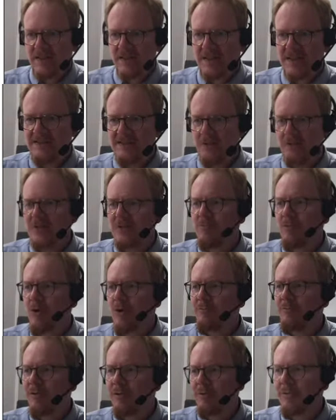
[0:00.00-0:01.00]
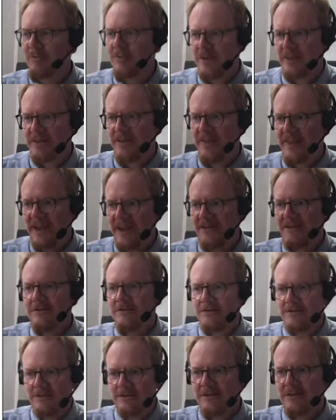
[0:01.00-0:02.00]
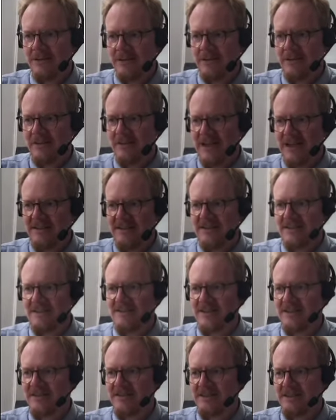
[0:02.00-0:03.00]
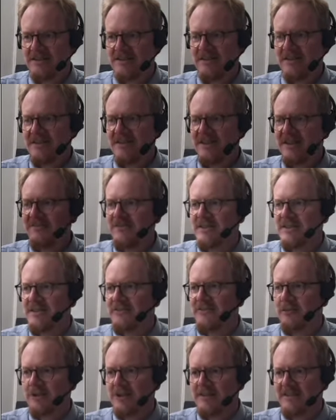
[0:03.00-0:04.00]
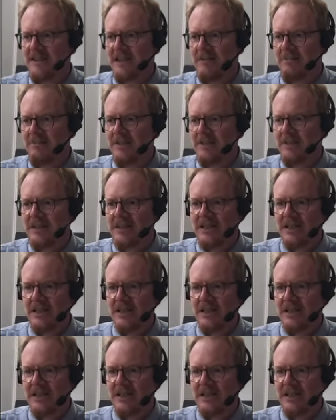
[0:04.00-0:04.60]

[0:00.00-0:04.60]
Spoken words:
It's only more probable than getting 670, for example.